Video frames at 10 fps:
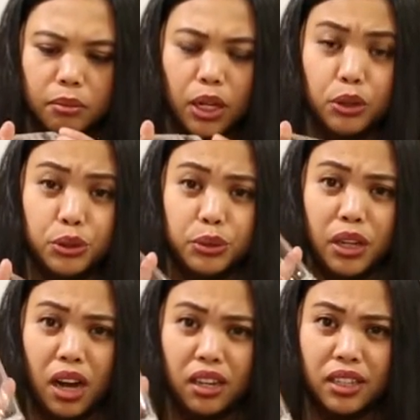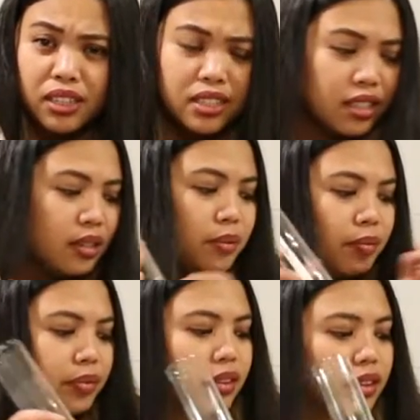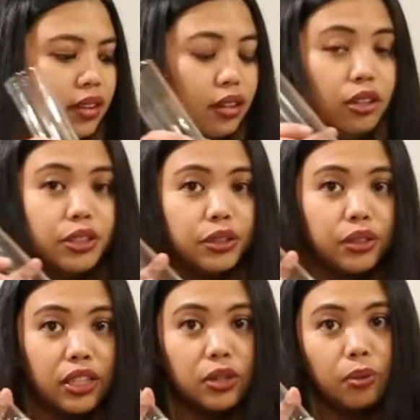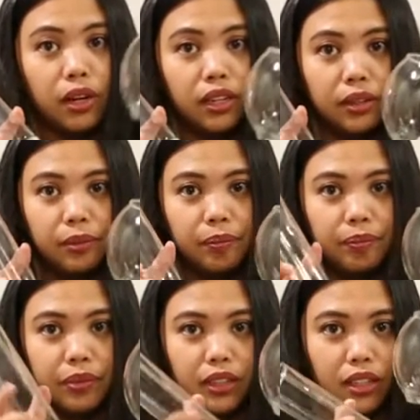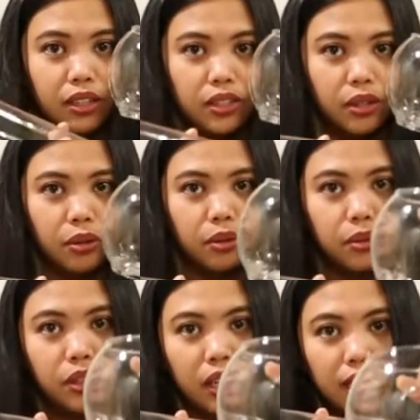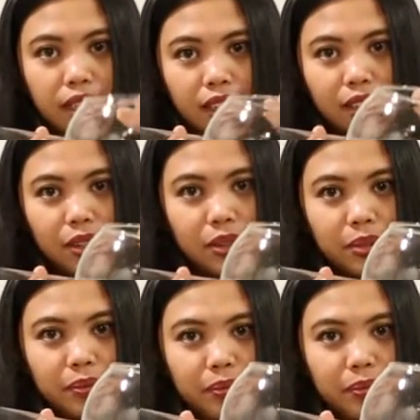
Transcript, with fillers: below two dollars. Also this one, so kung nakikita nyo.